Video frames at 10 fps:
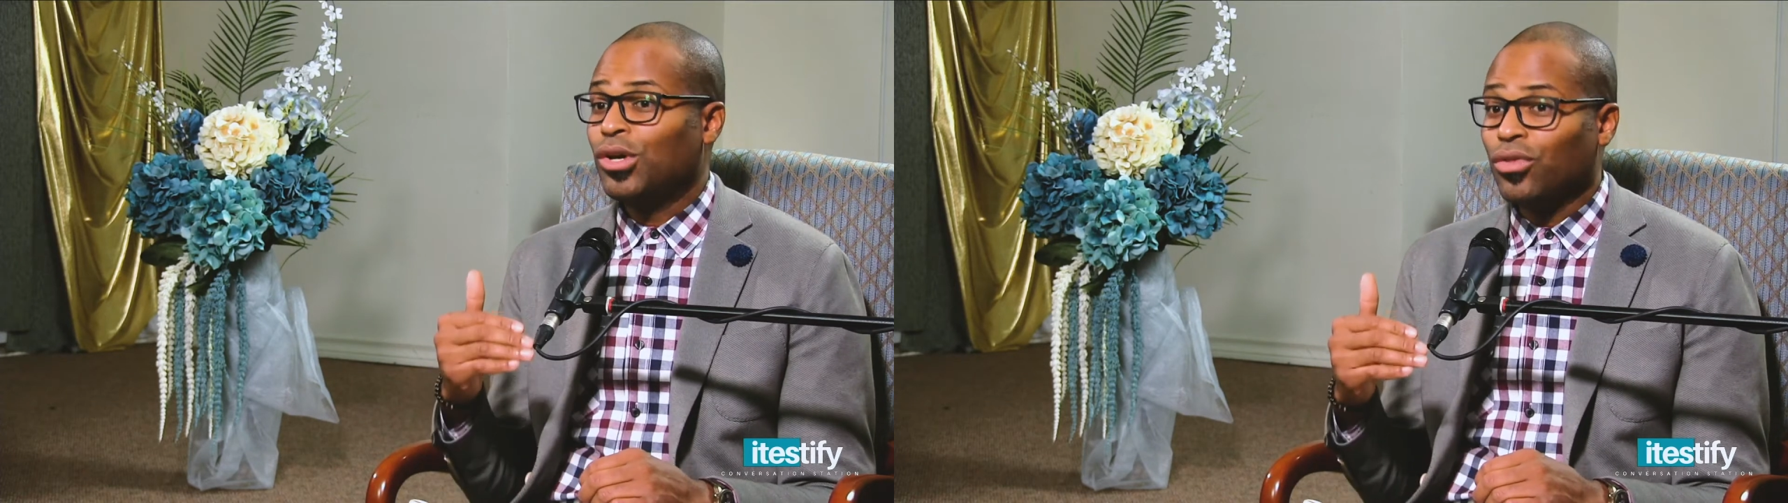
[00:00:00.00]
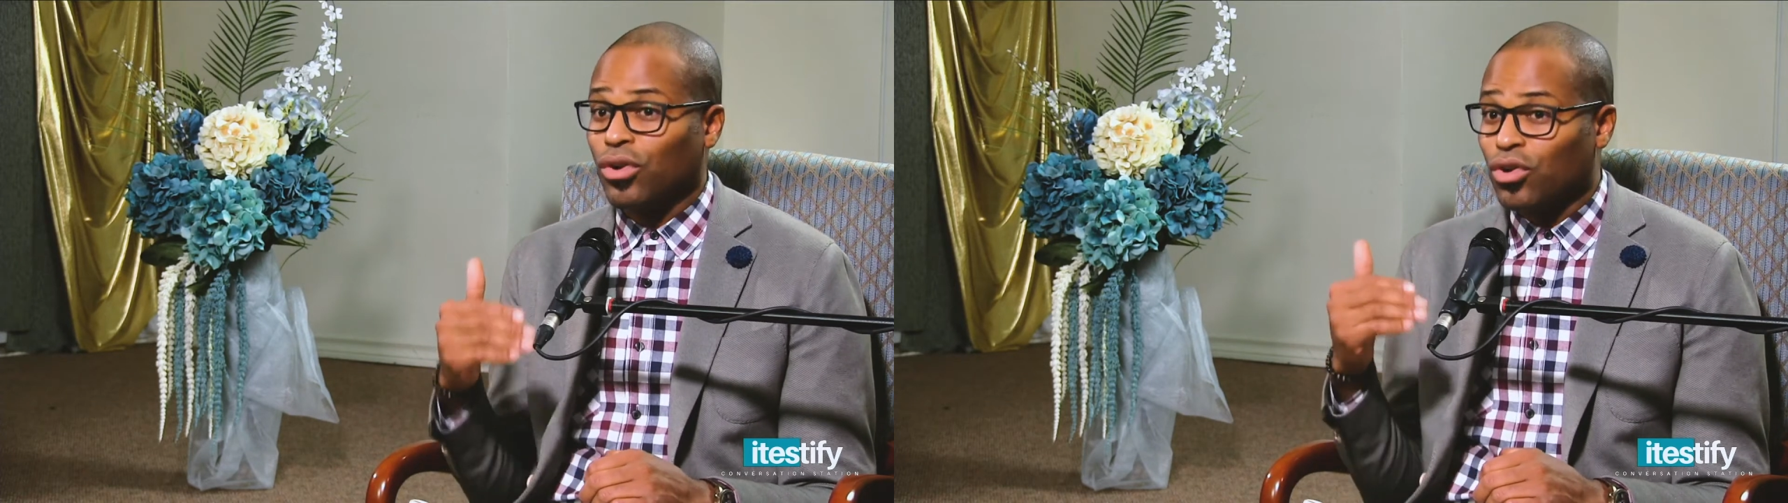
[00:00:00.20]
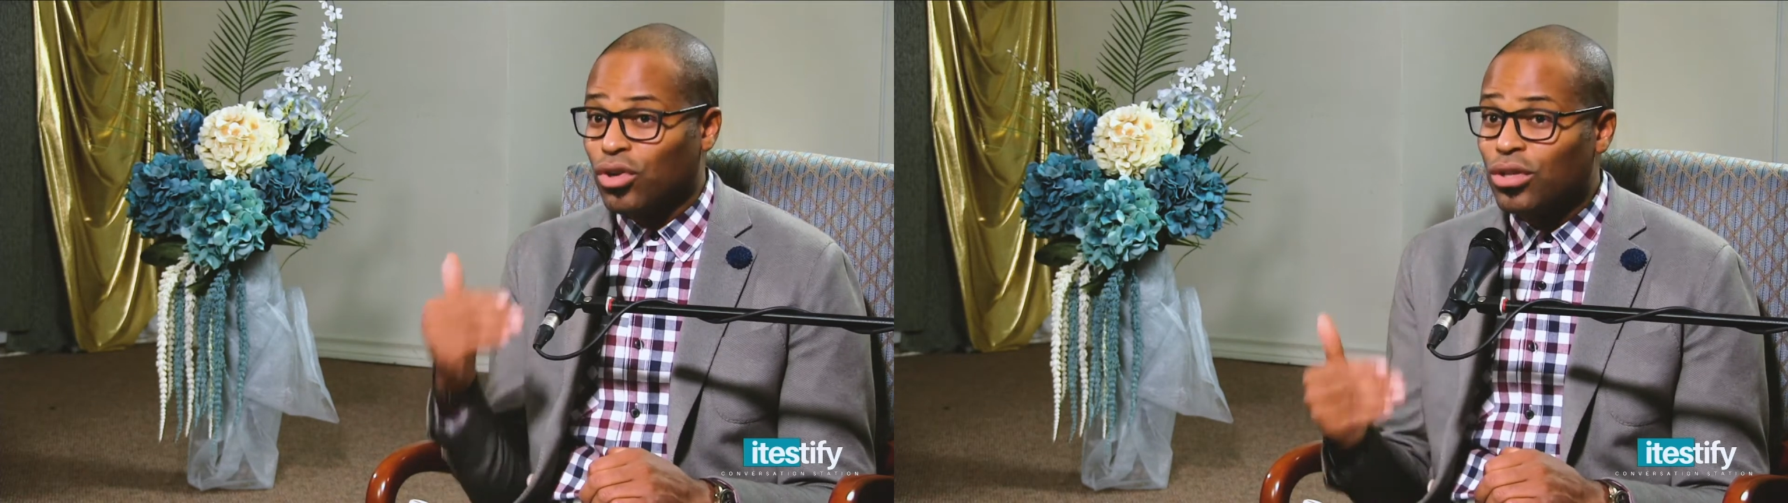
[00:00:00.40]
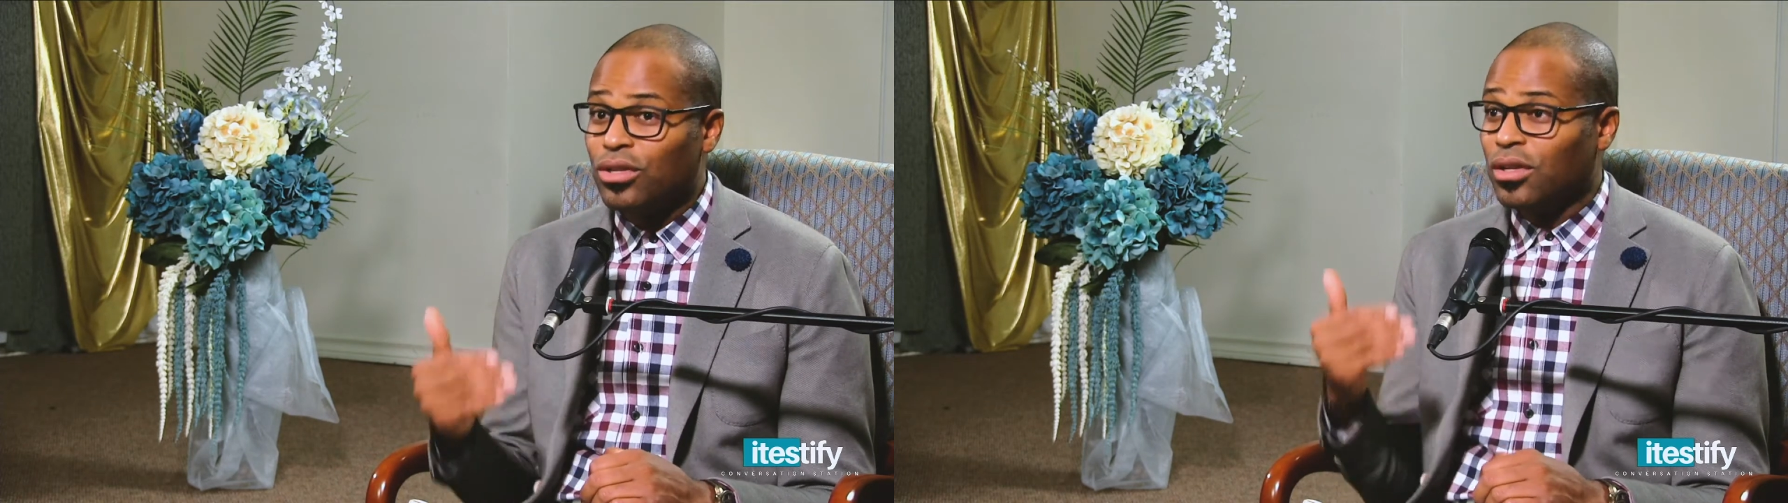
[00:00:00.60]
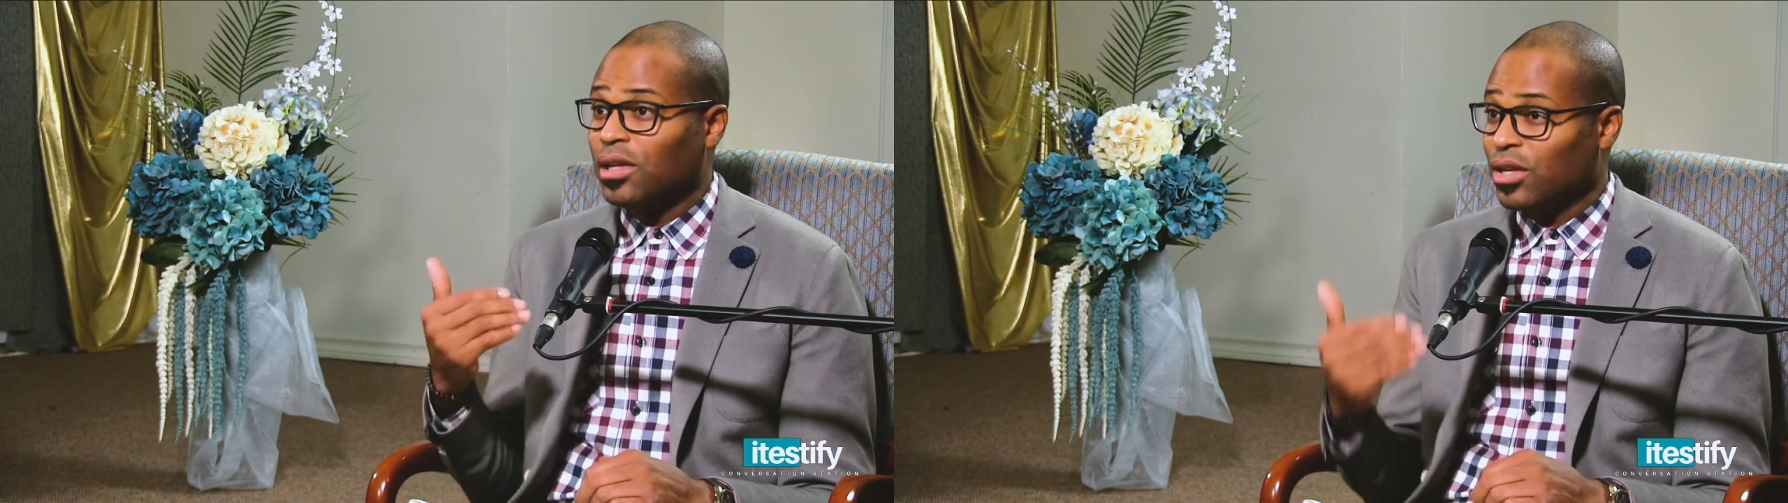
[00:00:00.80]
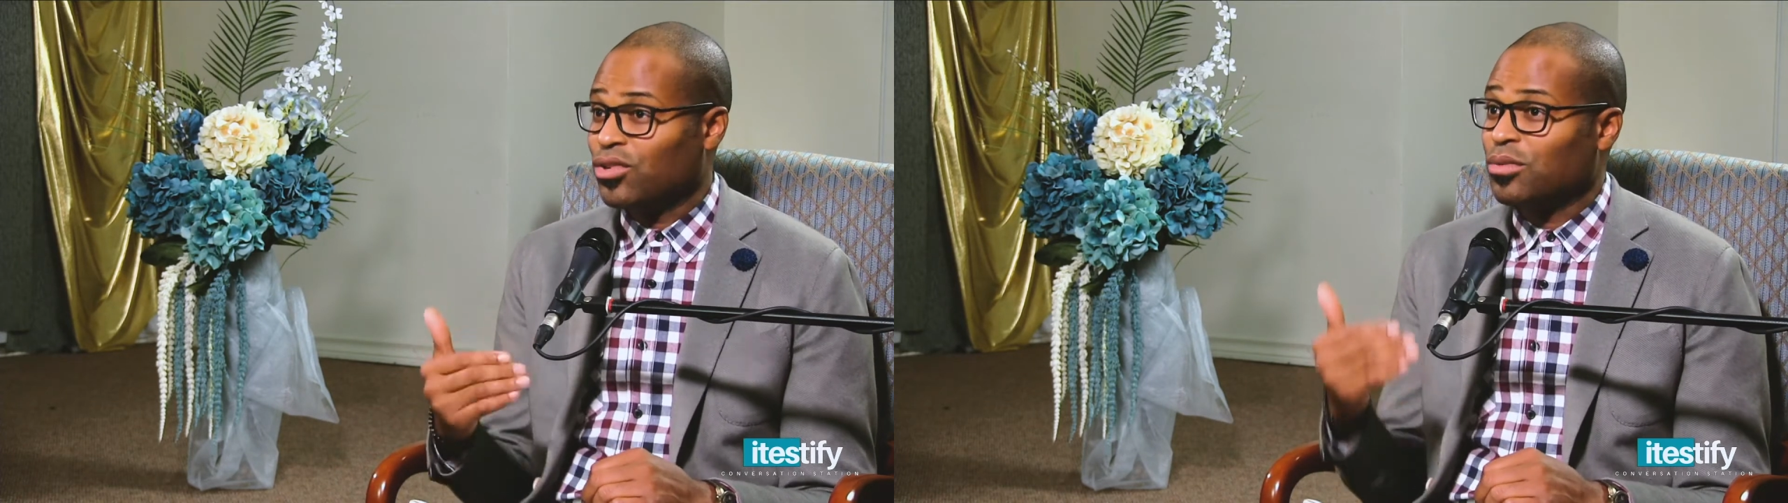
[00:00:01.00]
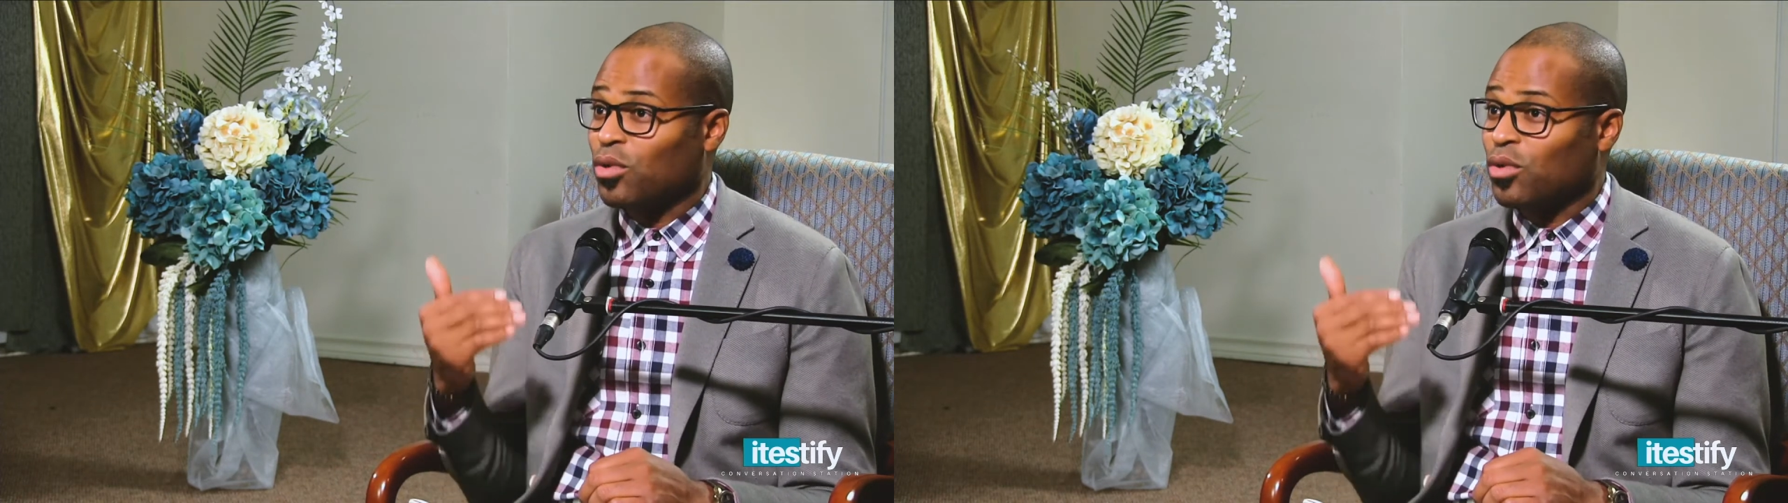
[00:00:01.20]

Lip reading: the good leadership